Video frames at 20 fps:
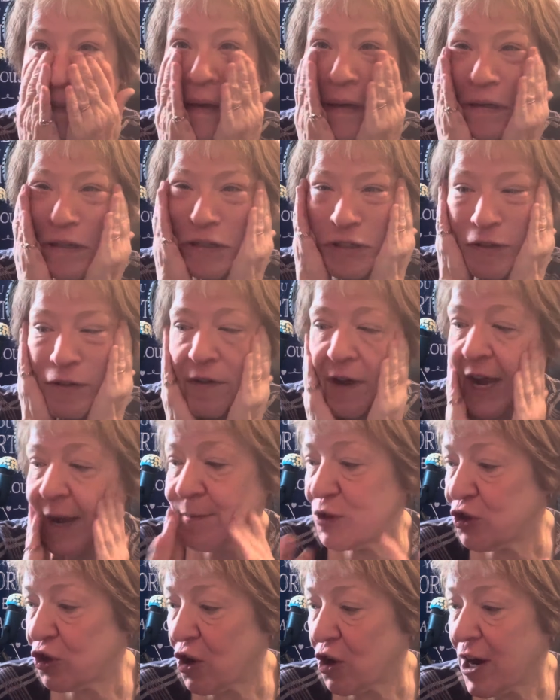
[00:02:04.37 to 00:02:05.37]
I do. I'm
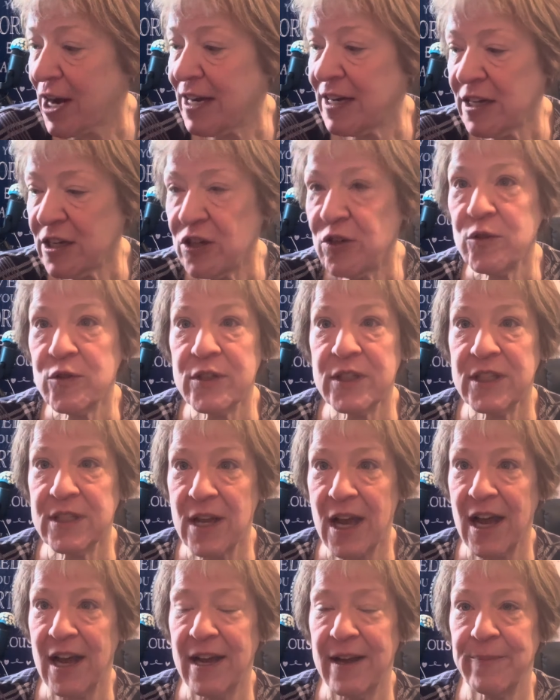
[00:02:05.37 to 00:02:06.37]
trying to use
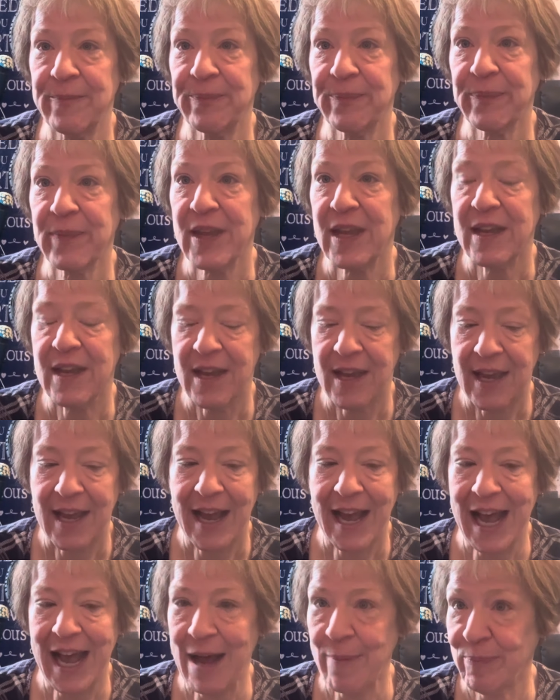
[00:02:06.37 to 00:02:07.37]

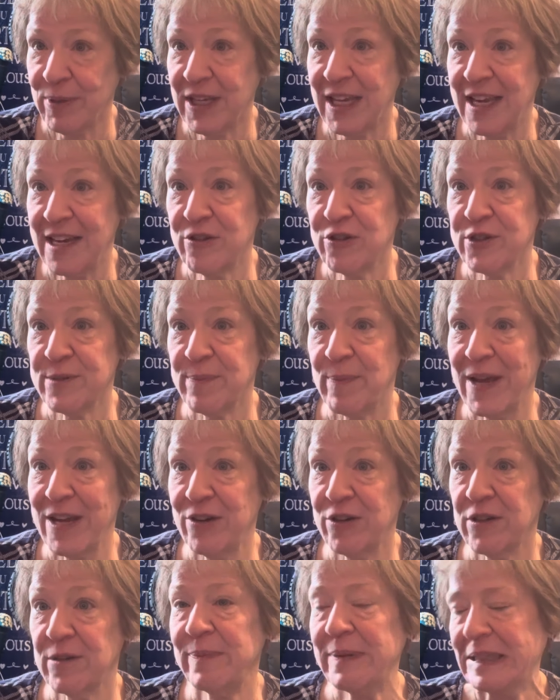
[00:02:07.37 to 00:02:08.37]
applicators
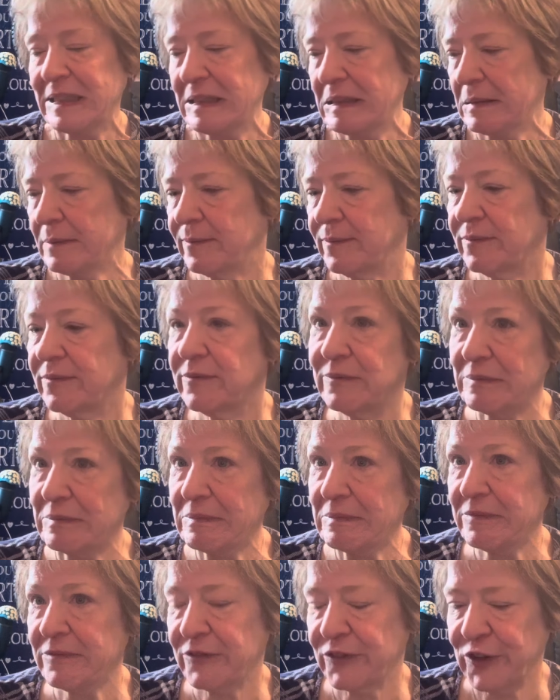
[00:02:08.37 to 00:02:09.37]
better, but
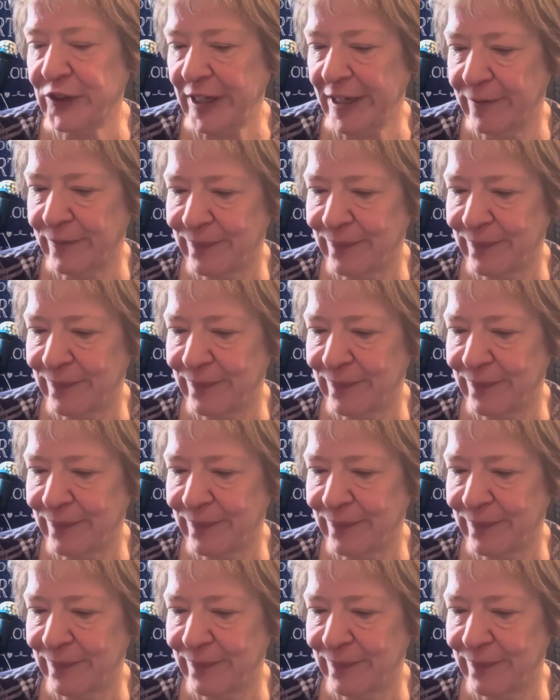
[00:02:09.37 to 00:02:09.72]
for now.